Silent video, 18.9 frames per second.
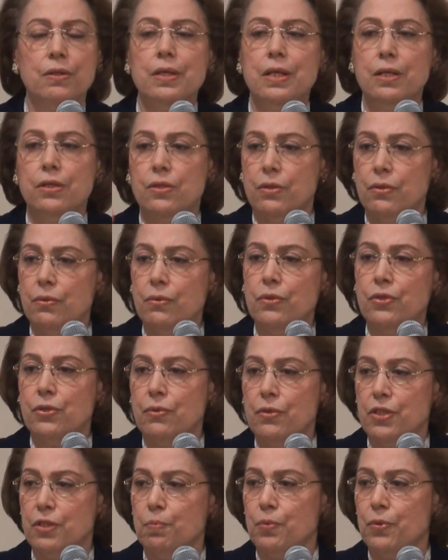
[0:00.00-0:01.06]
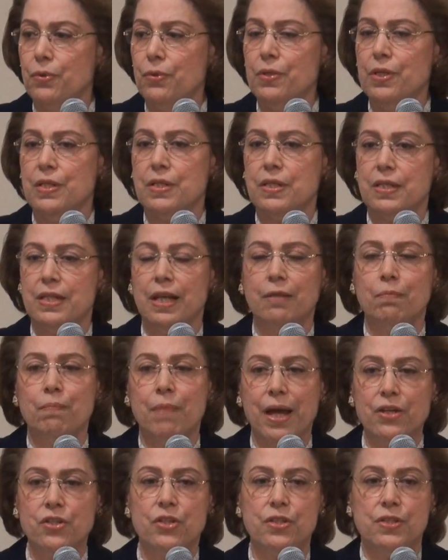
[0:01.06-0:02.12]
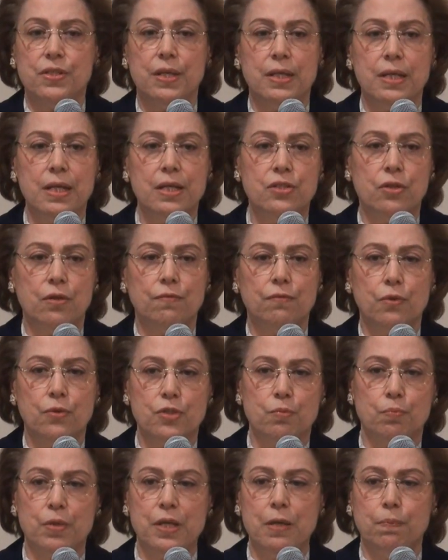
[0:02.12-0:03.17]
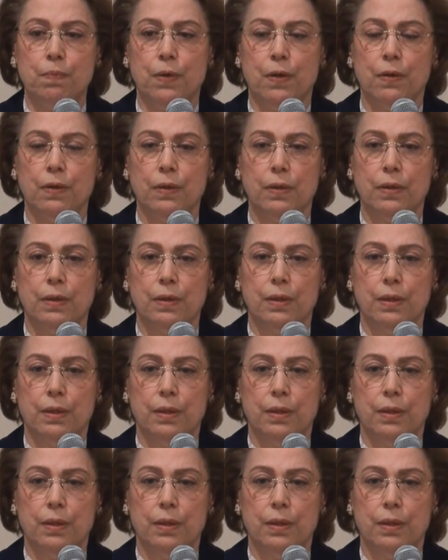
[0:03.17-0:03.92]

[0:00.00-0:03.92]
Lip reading: you need a new jurisprudence that matches the needs of those people.